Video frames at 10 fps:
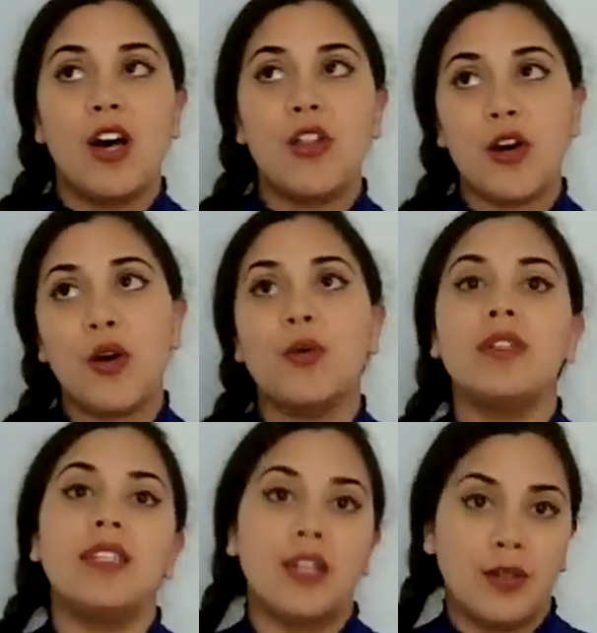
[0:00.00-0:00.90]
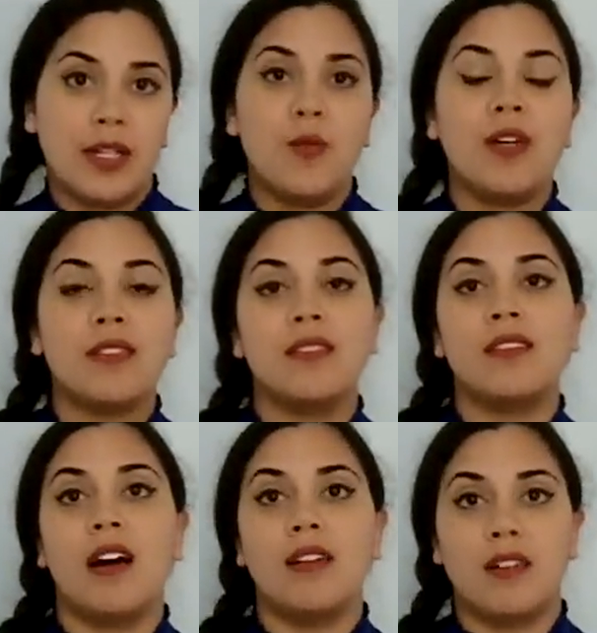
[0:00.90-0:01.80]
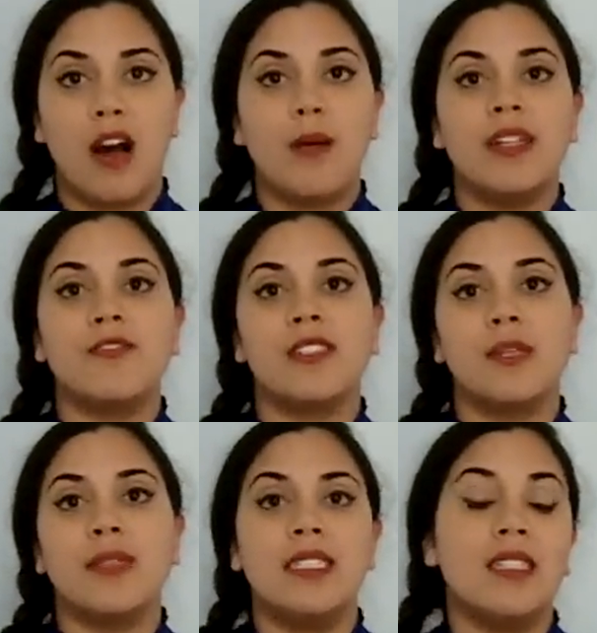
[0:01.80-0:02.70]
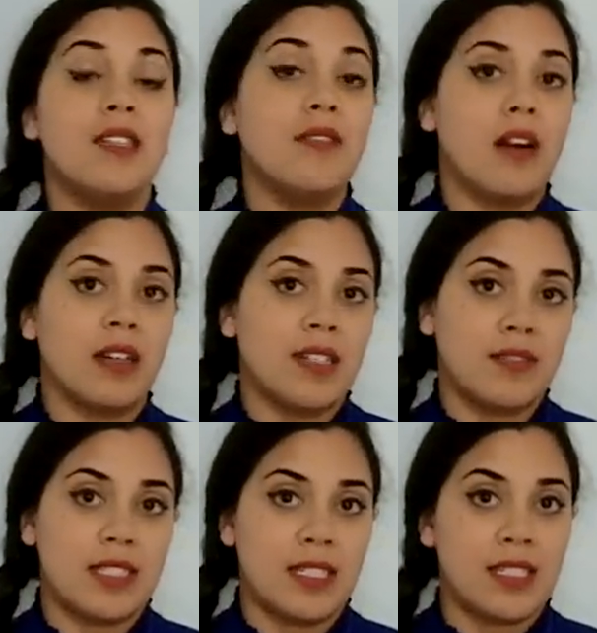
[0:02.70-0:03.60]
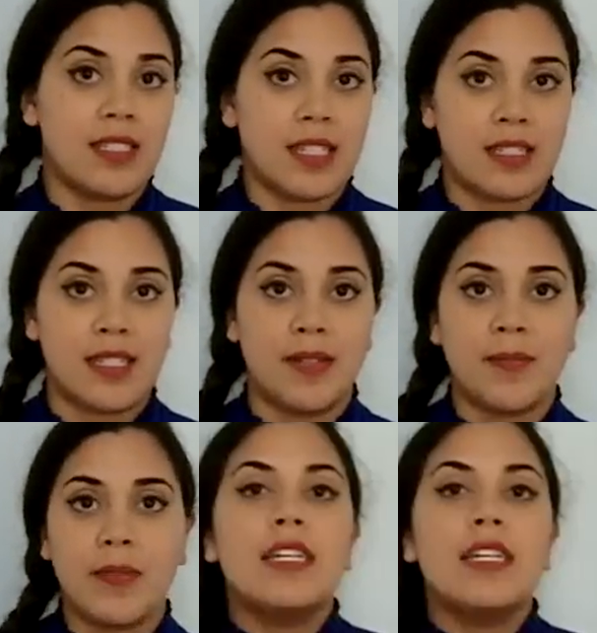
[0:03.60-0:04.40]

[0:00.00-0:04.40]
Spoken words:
Although, you know, it wasn't uncommon for somebody to live long enough to see 60.